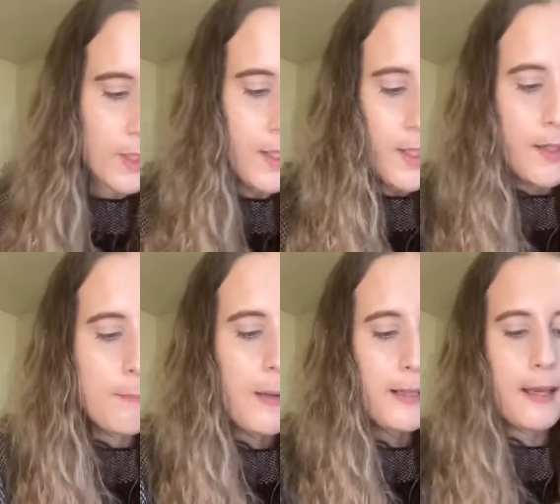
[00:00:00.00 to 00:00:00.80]

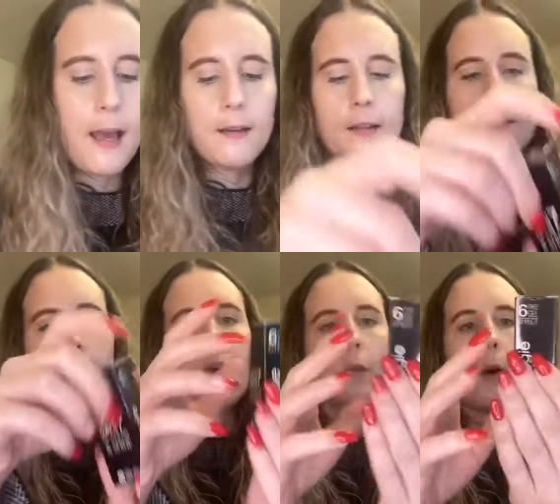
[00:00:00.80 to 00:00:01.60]
Maggie Ann
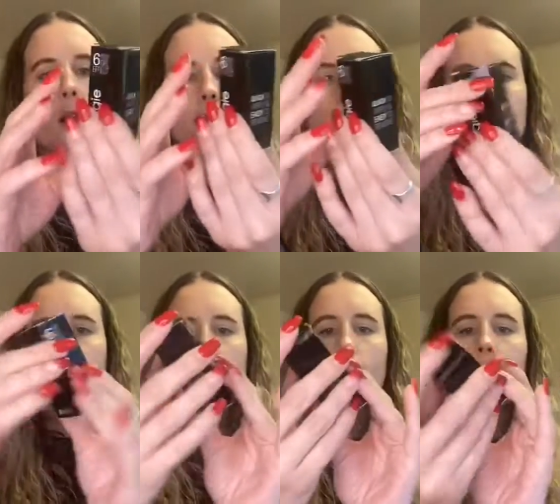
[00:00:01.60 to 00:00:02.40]
Nail Polish,
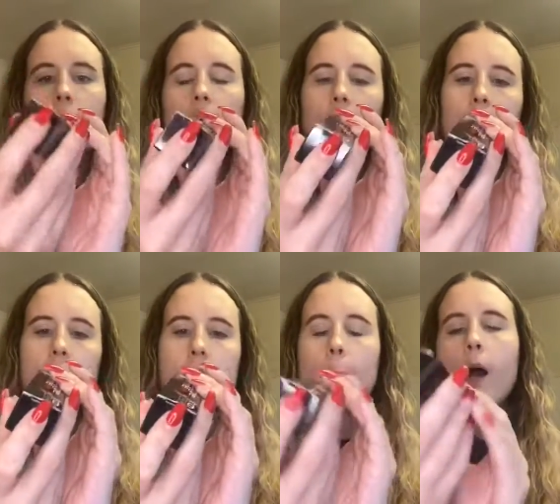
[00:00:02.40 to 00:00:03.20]
so I got the
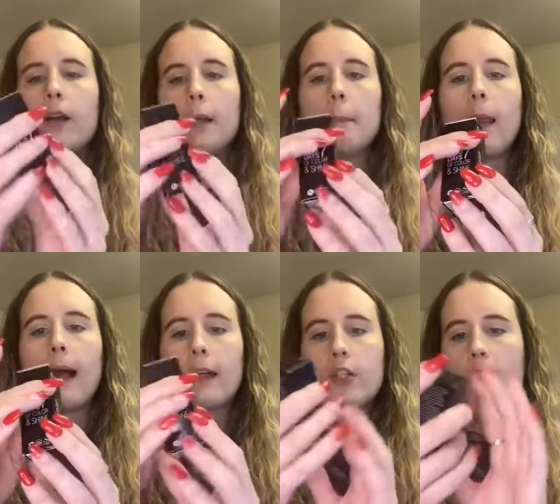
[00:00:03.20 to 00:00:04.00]
sparkly black
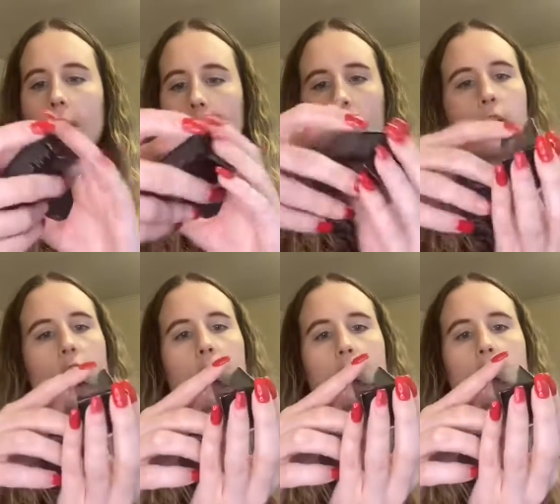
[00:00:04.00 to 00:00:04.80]
shade which
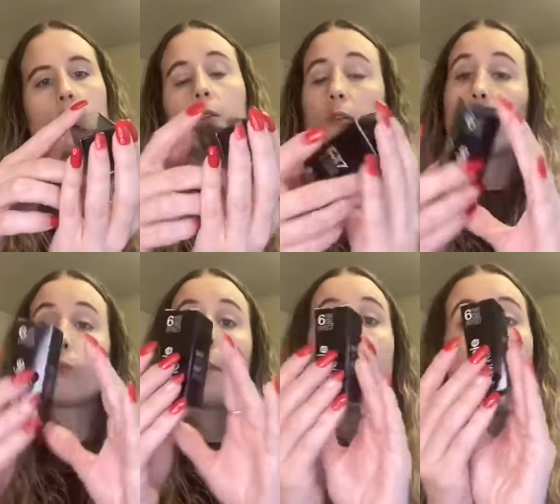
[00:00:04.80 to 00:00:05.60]
is called
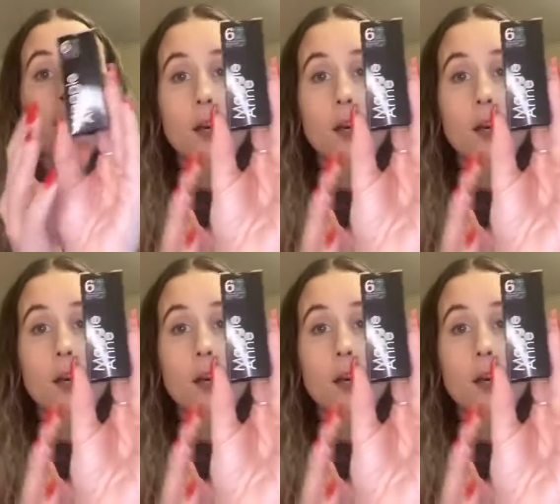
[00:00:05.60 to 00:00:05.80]
Rebecca,